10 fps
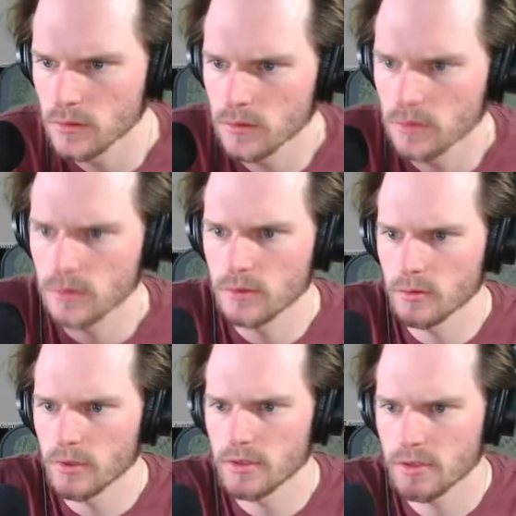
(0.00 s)
So
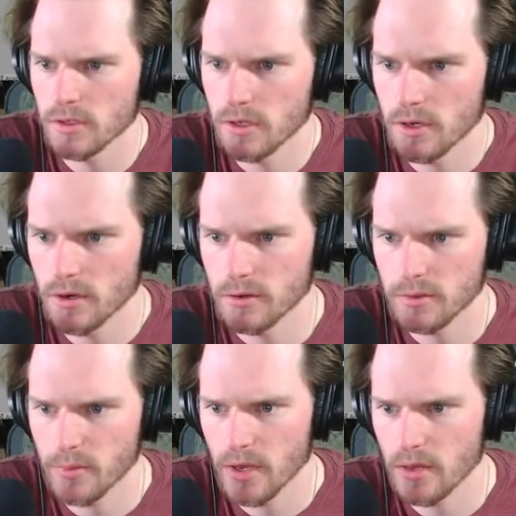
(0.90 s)
what you see here is
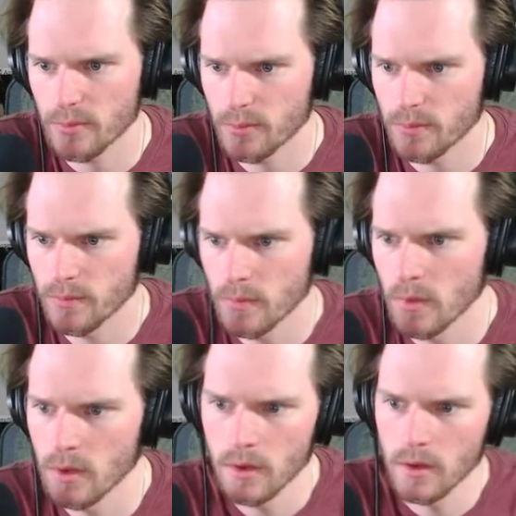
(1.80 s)
me
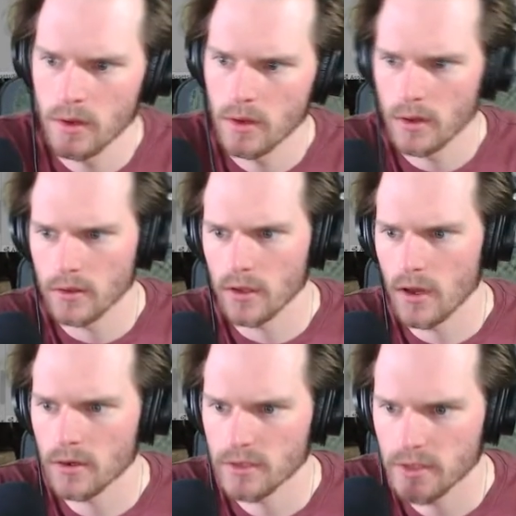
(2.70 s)

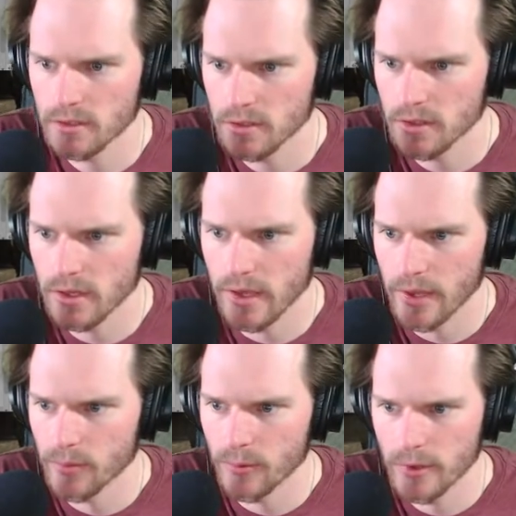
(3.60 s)
logged into the
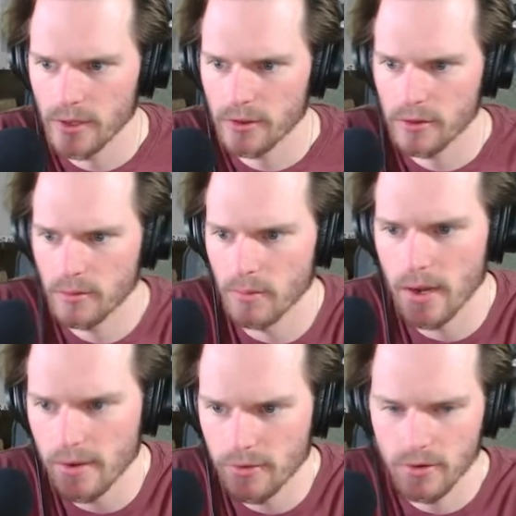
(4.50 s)
game with
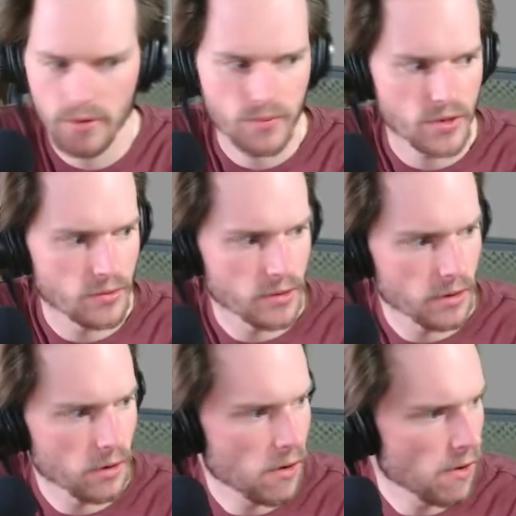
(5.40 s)
my other computer,
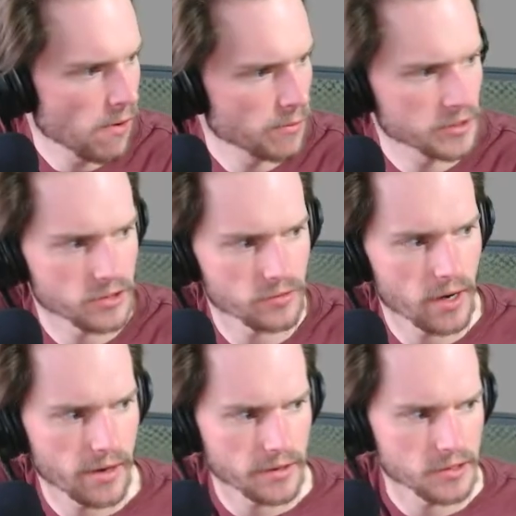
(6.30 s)
which is
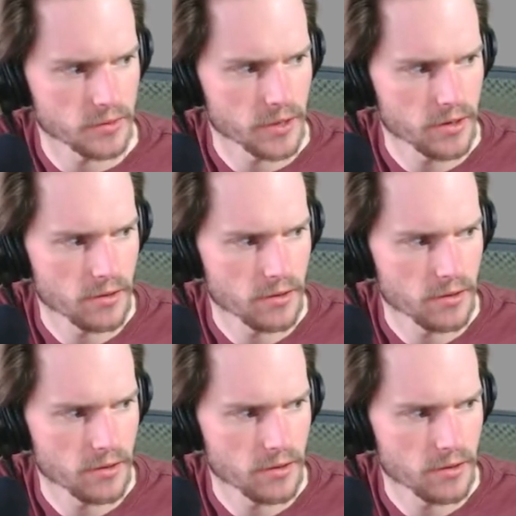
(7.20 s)
right next to me.